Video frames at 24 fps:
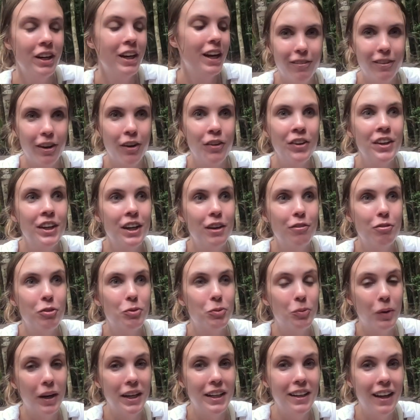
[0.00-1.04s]
We're only here for
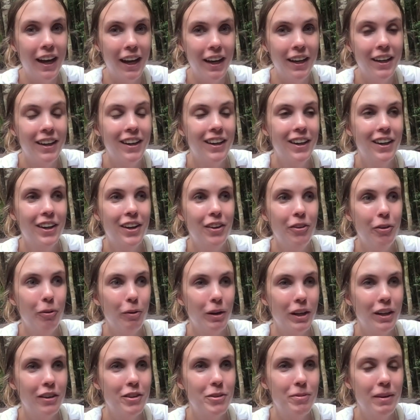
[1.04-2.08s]
one day, so we're
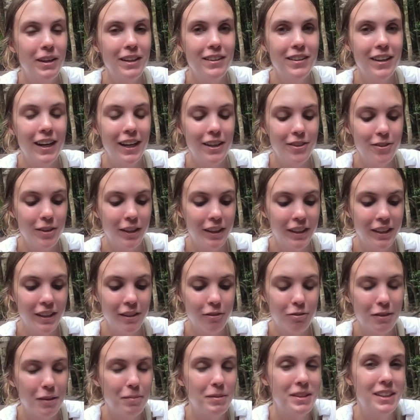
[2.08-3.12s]
going to spend today doing the
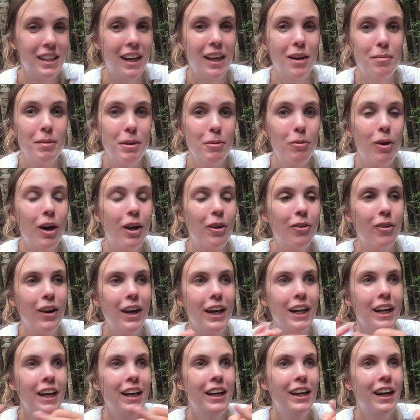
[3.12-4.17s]
famous Canopy walkway,